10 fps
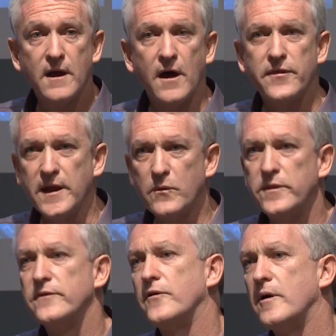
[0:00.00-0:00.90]
I think
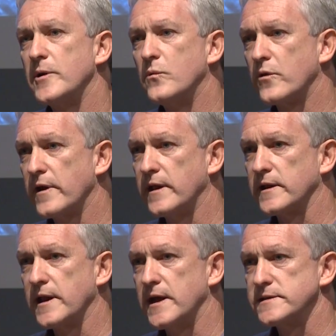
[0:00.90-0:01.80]
with environmental water
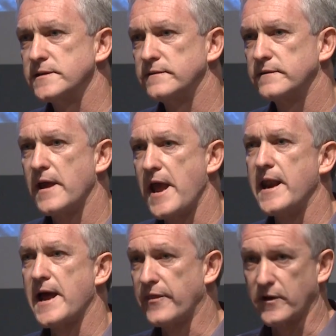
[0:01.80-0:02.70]
allocations
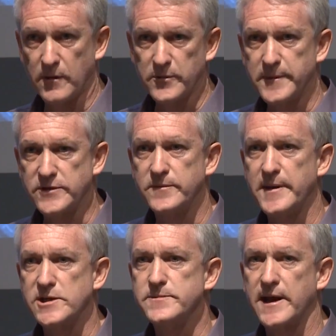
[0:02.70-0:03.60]
and other complementary
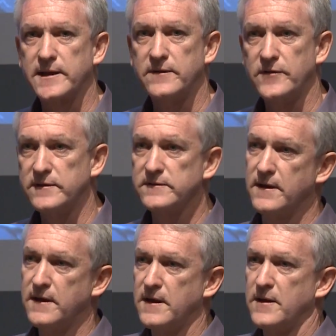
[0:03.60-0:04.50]
management activities,
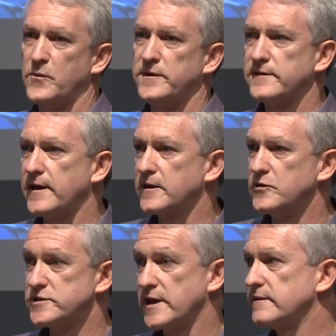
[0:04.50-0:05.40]
we stand a
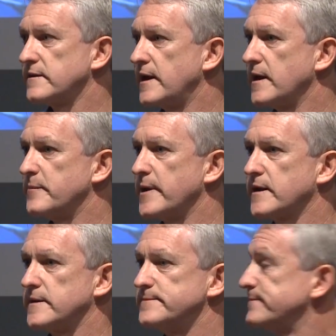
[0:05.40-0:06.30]
good chance of getting it
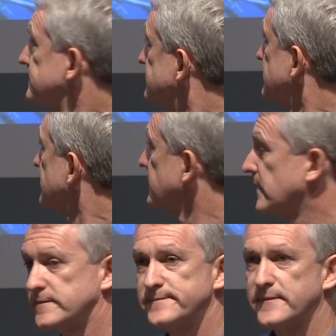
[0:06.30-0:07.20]
back.
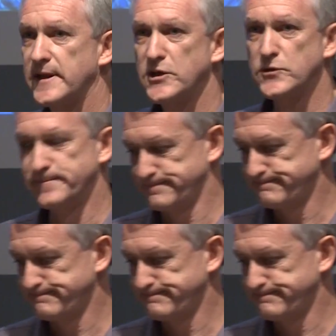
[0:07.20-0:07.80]
So, thank you.